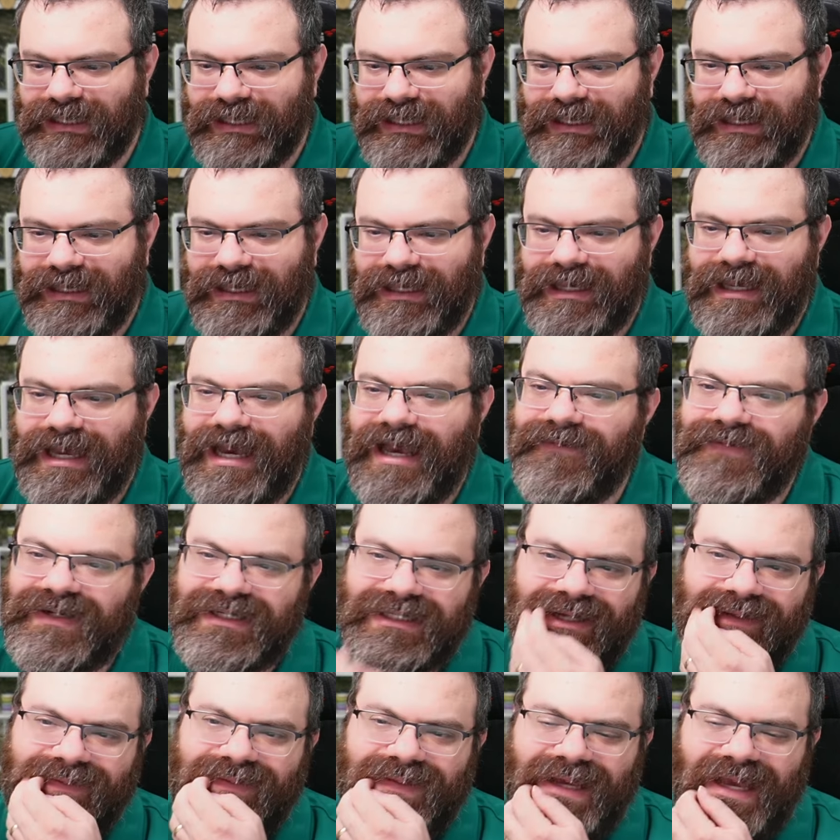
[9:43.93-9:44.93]
I
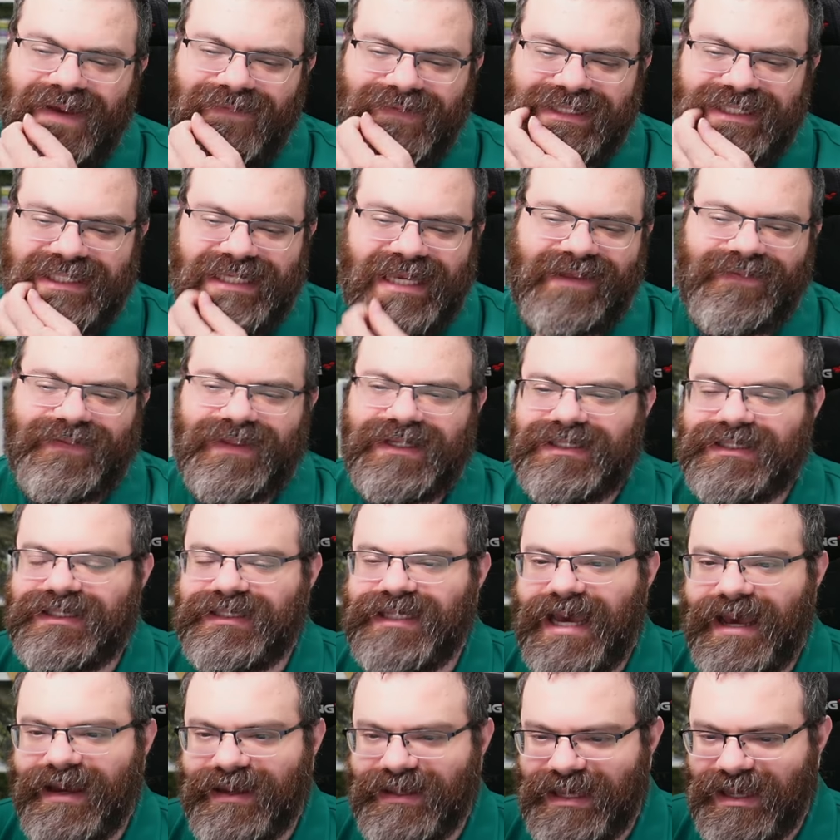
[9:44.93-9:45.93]
haven't done I haven't scanned this
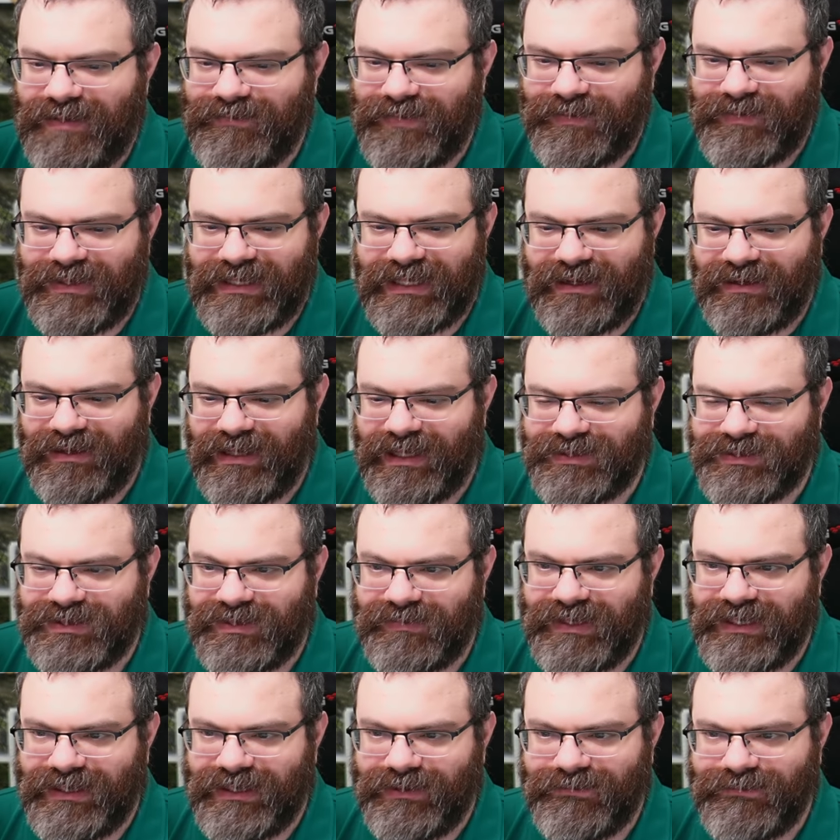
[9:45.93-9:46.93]
stack yet. Maybe that'll
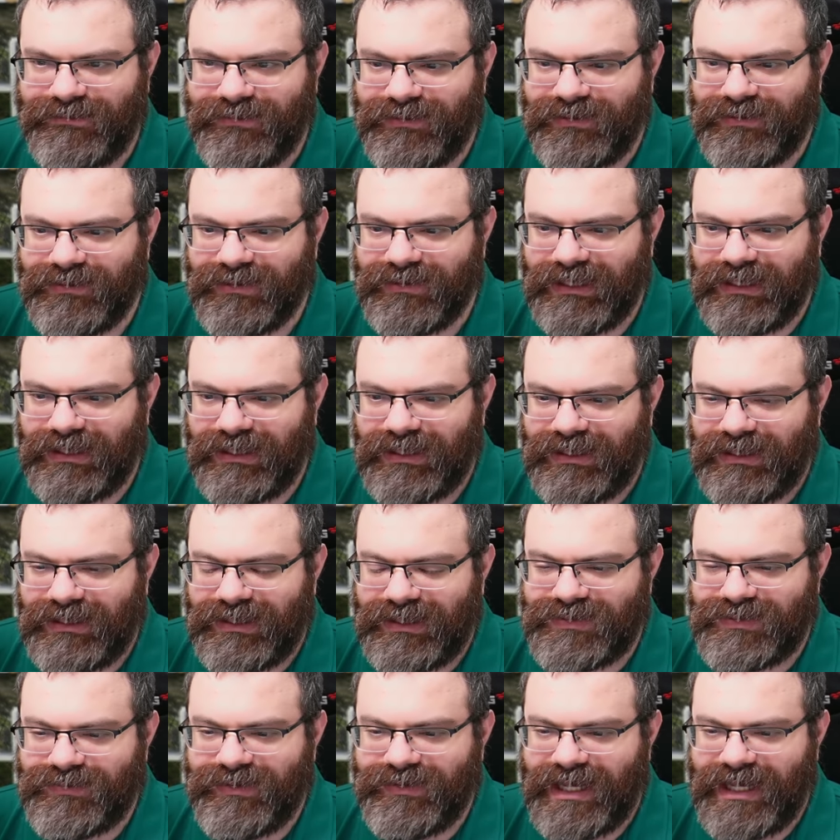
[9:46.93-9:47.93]
actually be helpful.
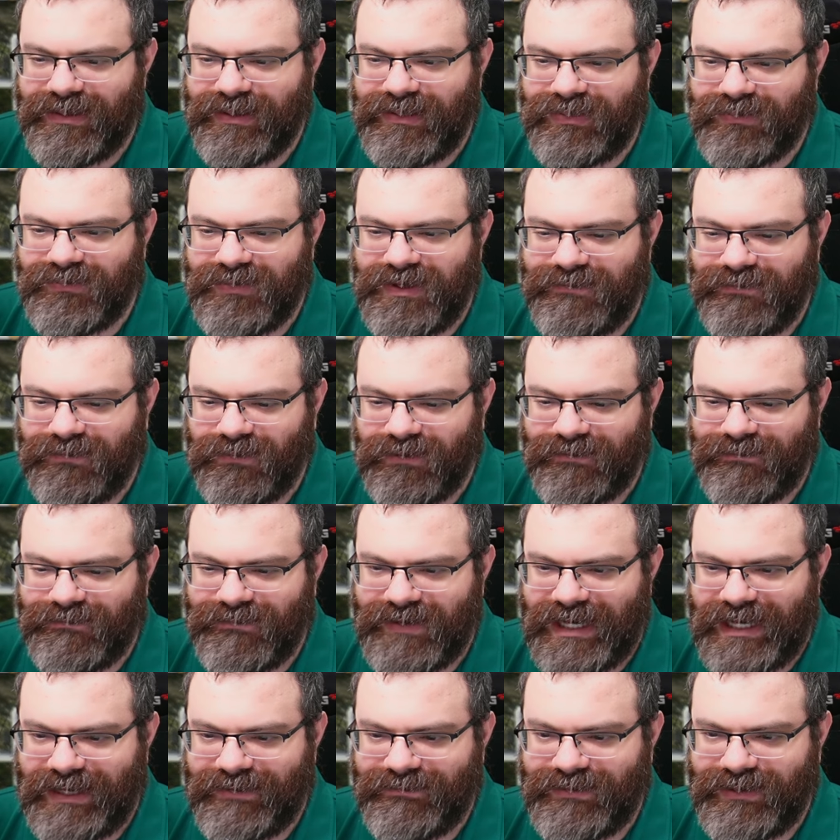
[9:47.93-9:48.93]
So we got three, four,
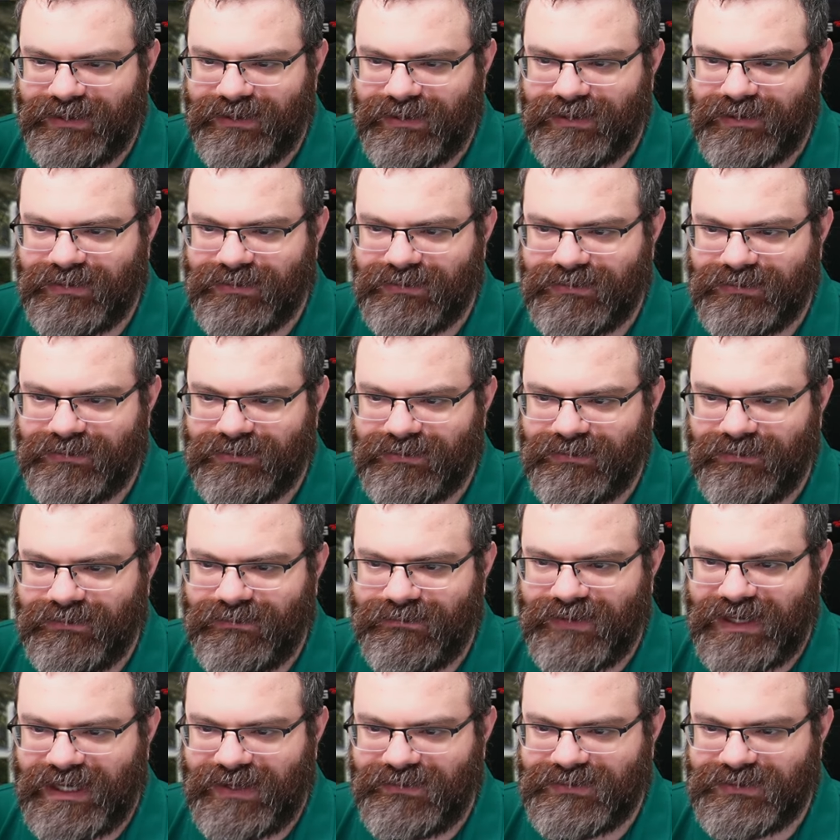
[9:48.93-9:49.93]
five here.
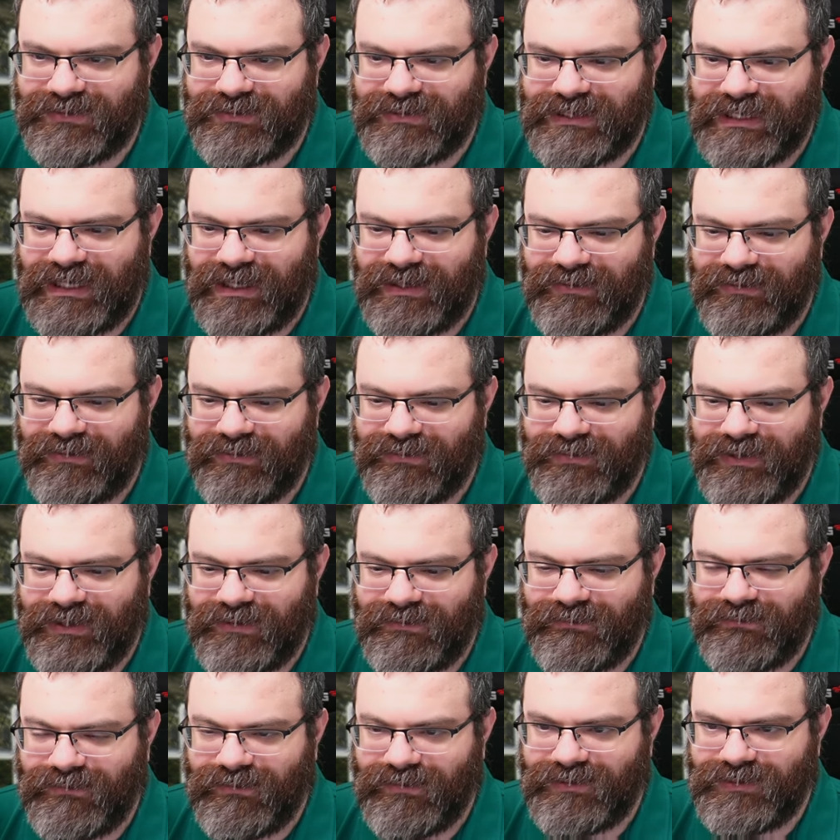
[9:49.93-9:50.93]
Fives are done. Three
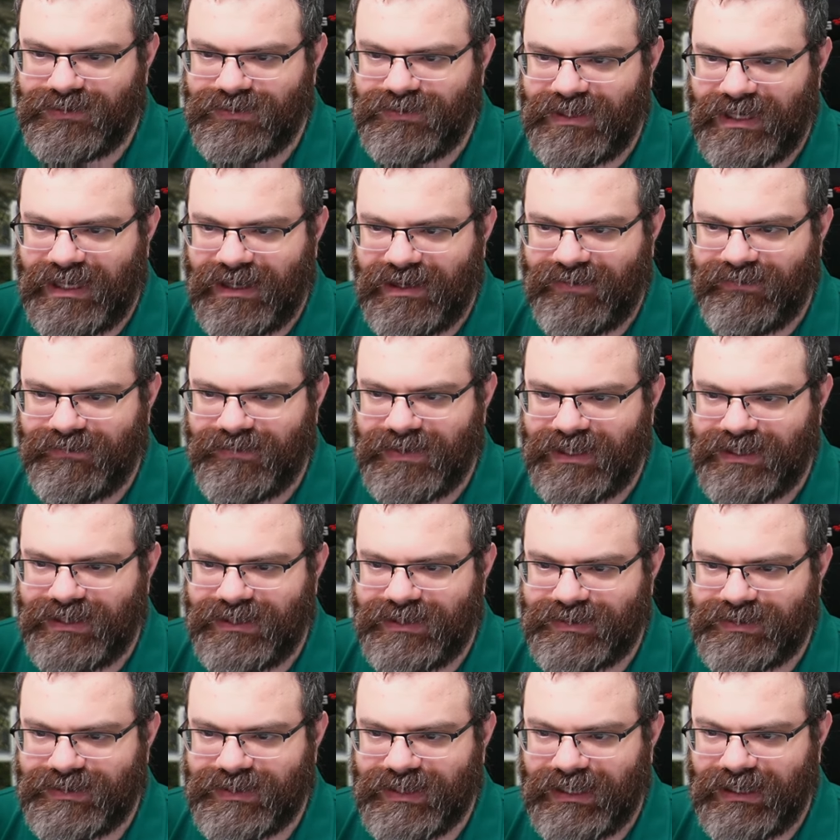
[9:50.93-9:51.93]
and four do not have
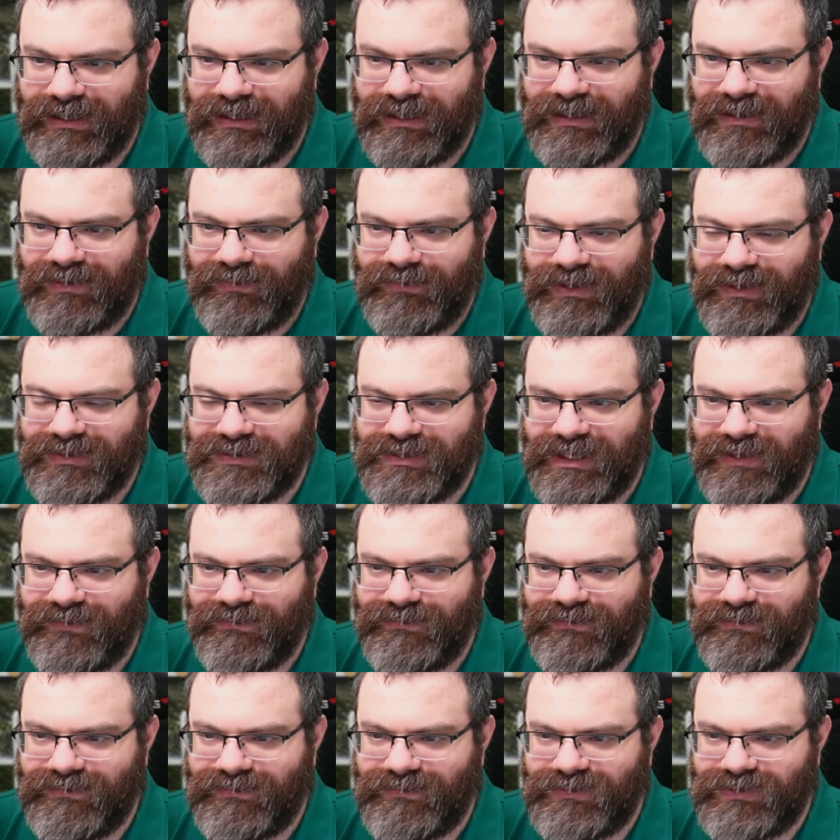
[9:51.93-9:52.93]
buddies. We also
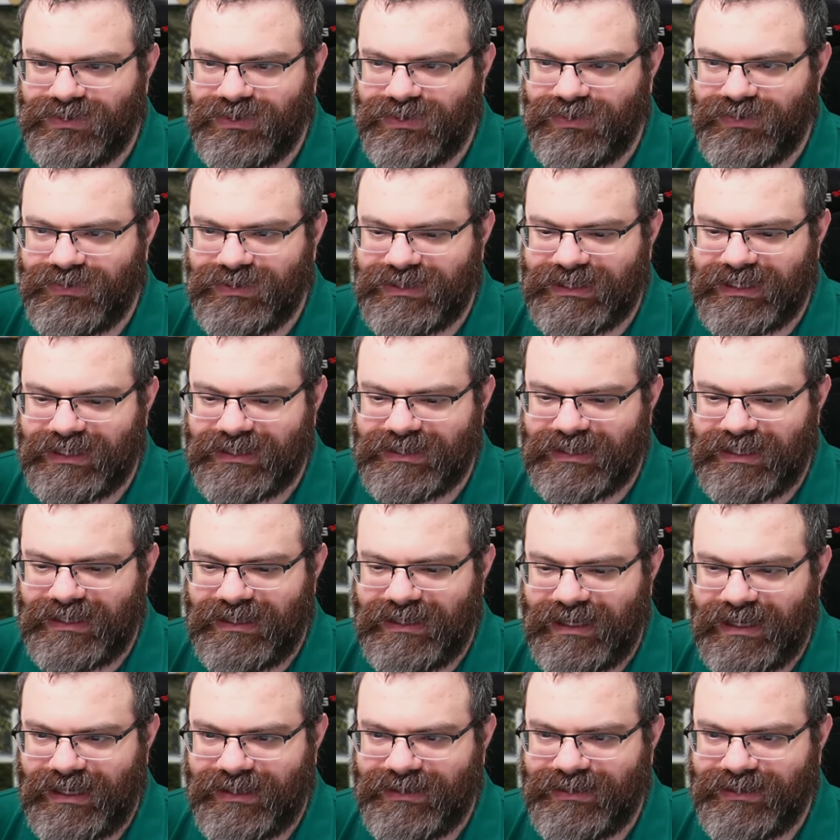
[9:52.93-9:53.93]
have two, six,
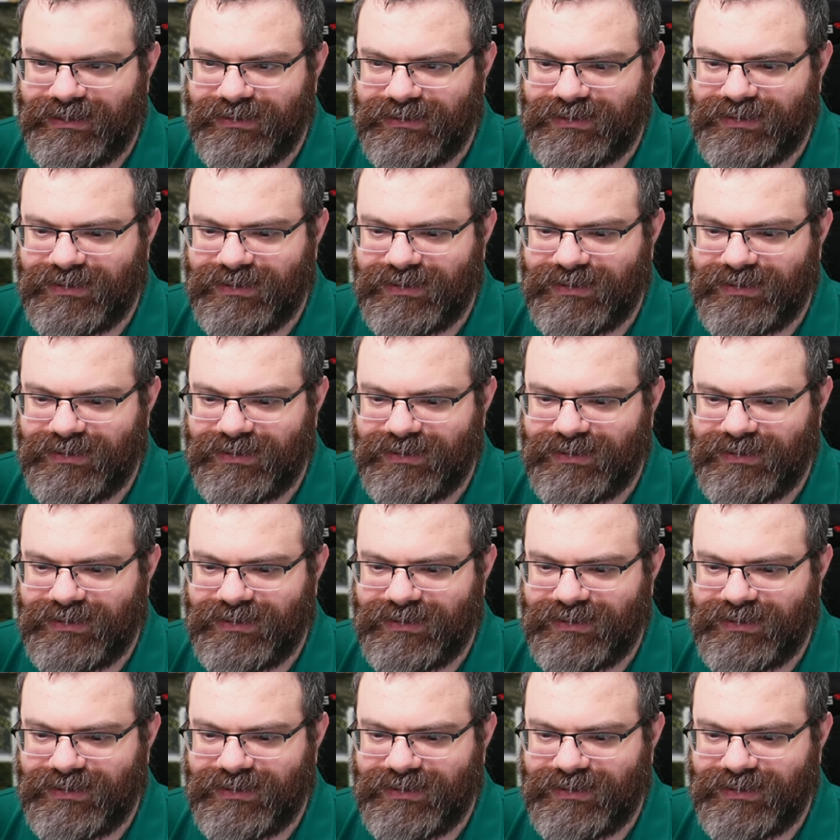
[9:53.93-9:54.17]
and nine here.